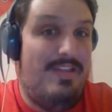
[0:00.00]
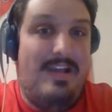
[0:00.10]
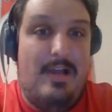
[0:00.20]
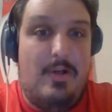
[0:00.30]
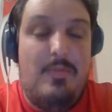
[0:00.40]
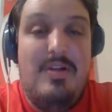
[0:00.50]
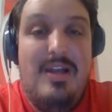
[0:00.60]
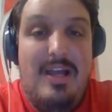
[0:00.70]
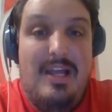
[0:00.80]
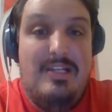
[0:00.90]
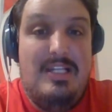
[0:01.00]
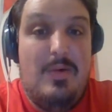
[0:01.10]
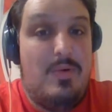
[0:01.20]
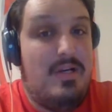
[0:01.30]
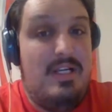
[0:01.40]
the helm, is that
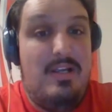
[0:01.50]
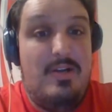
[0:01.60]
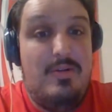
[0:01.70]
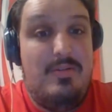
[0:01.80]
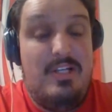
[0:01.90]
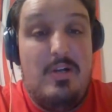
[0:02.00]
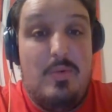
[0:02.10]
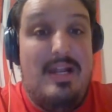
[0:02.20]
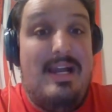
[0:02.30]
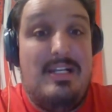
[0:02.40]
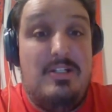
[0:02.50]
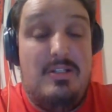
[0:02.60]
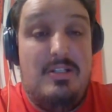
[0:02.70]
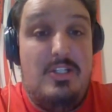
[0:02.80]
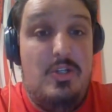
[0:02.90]
we're, you know, going to react
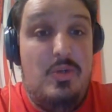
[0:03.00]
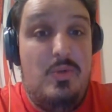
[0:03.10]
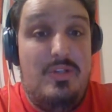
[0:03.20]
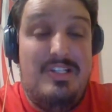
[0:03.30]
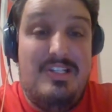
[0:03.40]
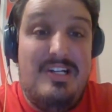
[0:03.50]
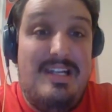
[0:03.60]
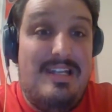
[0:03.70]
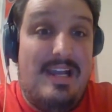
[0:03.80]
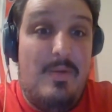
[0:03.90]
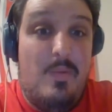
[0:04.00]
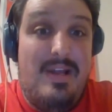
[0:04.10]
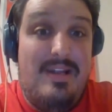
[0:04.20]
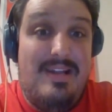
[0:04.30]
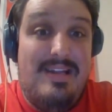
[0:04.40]
to the Sunday night
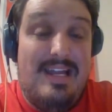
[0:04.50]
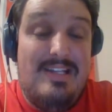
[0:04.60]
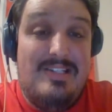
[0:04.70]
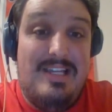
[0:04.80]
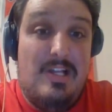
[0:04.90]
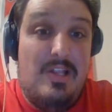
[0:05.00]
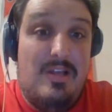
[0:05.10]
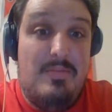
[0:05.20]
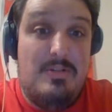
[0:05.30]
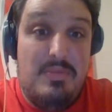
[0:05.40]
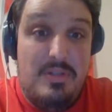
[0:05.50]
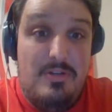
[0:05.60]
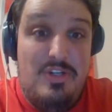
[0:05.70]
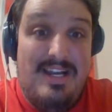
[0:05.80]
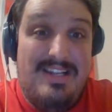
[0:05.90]
win against the Columbus Blue
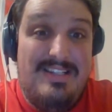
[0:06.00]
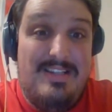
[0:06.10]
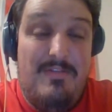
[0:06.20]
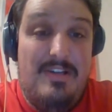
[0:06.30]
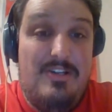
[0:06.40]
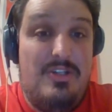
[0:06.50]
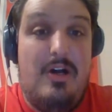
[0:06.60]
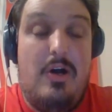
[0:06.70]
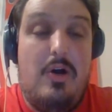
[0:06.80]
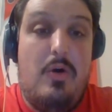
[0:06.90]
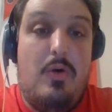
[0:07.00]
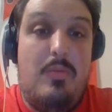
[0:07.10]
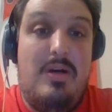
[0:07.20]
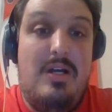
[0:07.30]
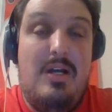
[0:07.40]
Jackets to finish the
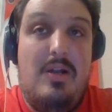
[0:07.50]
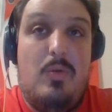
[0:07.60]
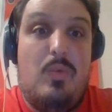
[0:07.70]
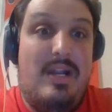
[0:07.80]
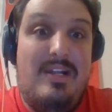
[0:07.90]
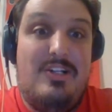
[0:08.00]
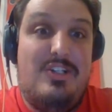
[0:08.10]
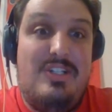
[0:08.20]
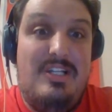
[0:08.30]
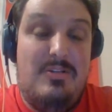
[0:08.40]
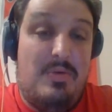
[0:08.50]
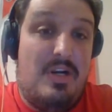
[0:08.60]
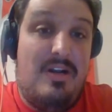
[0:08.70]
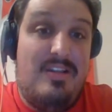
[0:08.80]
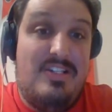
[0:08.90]
home regular season
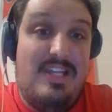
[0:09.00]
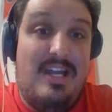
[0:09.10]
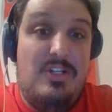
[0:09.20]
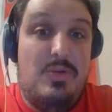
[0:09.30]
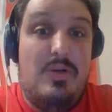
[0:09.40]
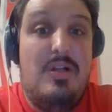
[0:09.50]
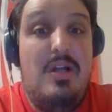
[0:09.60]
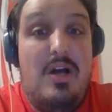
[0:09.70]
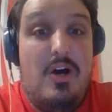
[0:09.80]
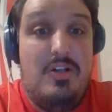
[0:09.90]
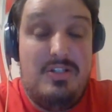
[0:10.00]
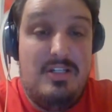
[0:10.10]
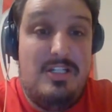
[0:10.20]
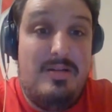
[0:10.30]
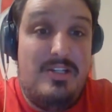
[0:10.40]
part of the schedule. Also
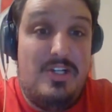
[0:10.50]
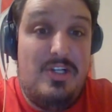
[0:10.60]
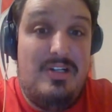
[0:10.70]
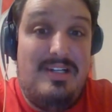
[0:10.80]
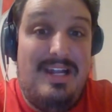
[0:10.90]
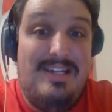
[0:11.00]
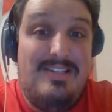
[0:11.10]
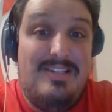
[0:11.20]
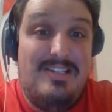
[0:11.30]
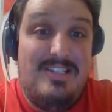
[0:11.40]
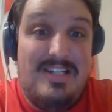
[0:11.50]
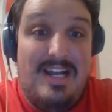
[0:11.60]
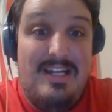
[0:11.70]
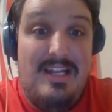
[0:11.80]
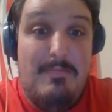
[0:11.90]
going to talk about the Hurricanes
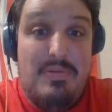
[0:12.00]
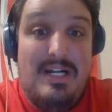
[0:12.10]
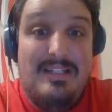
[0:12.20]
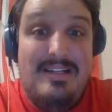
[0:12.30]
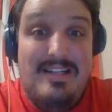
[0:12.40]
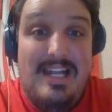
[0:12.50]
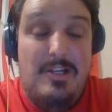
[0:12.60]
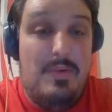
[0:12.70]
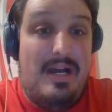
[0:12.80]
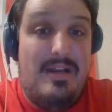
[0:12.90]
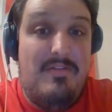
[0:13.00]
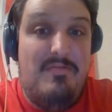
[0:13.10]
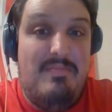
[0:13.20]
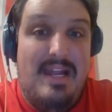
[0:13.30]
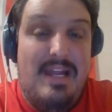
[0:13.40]
signing Bradly Nadeau out of
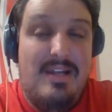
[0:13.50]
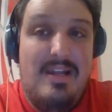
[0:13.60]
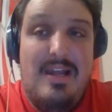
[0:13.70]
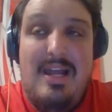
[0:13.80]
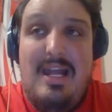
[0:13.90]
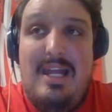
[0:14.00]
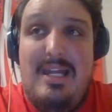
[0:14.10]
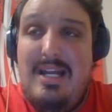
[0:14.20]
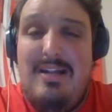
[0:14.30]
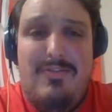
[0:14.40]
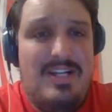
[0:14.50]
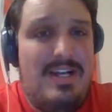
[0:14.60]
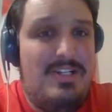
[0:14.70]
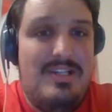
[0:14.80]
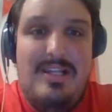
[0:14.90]
Maine, and kind of
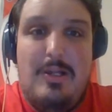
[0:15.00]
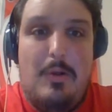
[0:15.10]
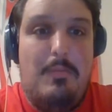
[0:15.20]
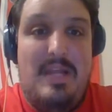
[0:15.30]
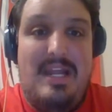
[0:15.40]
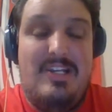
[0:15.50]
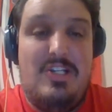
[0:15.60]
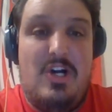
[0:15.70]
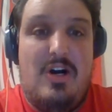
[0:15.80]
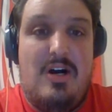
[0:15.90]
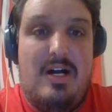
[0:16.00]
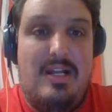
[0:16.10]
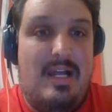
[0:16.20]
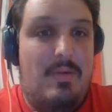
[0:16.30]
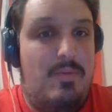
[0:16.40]
touch a little base
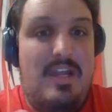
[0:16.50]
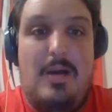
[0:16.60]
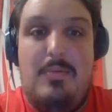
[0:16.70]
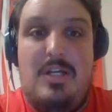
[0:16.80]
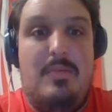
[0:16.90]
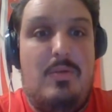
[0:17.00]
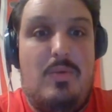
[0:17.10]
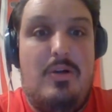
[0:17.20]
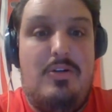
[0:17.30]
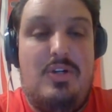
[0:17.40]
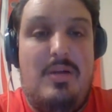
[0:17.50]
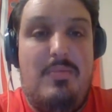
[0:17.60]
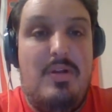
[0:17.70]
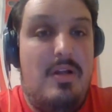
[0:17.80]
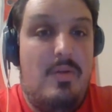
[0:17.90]
on the upcoming road trip
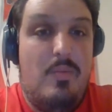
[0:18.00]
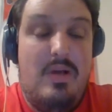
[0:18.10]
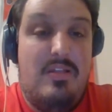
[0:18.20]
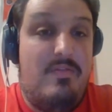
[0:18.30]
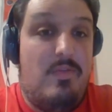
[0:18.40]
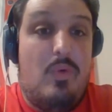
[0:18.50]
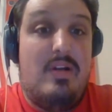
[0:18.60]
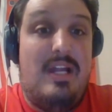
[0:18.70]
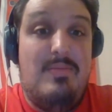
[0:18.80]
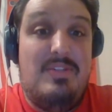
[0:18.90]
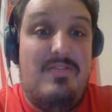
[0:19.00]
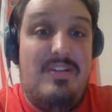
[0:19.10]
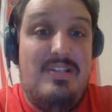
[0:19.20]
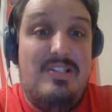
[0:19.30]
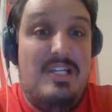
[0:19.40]
with four games left
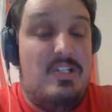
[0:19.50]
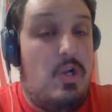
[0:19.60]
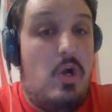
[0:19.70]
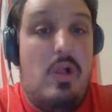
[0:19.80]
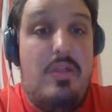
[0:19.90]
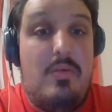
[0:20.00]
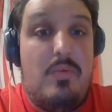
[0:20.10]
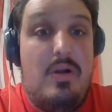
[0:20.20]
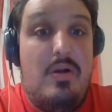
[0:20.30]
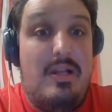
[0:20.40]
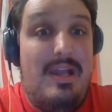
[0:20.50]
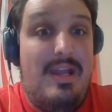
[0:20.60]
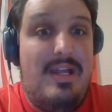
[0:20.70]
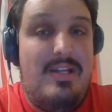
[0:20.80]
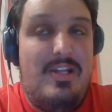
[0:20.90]
in the season, all on the road.
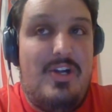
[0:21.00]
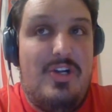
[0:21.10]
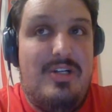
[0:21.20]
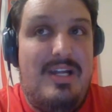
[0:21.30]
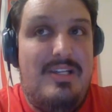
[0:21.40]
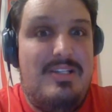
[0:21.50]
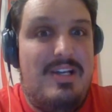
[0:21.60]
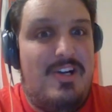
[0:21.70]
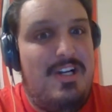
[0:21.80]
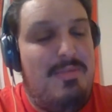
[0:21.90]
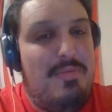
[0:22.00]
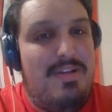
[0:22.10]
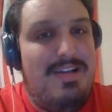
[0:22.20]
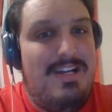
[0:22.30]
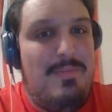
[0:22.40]
And the Hurricanes are going to be
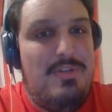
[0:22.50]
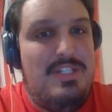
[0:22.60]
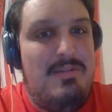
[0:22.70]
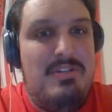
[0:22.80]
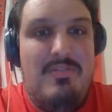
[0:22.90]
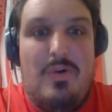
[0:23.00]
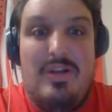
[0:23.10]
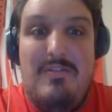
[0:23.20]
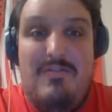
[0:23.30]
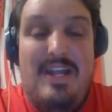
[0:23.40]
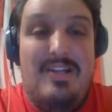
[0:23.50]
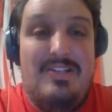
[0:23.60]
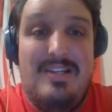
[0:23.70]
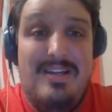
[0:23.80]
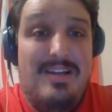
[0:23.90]
playing a couple teams they've already faced